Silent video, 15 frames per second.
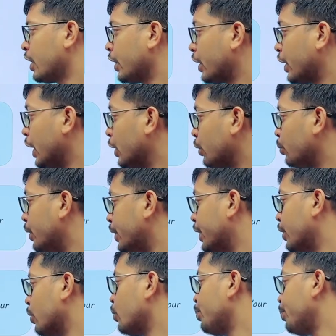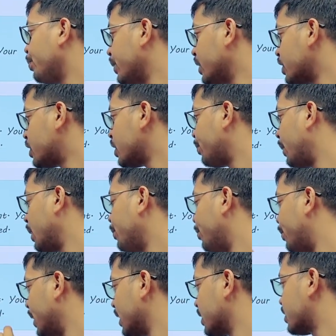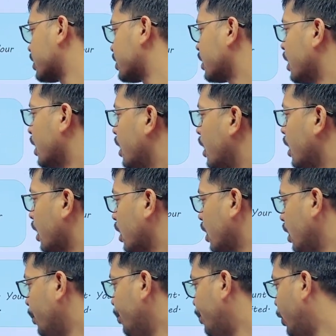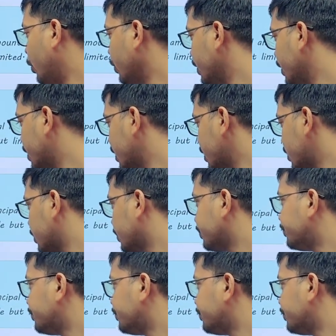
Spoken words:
calculated on principal plus compound interest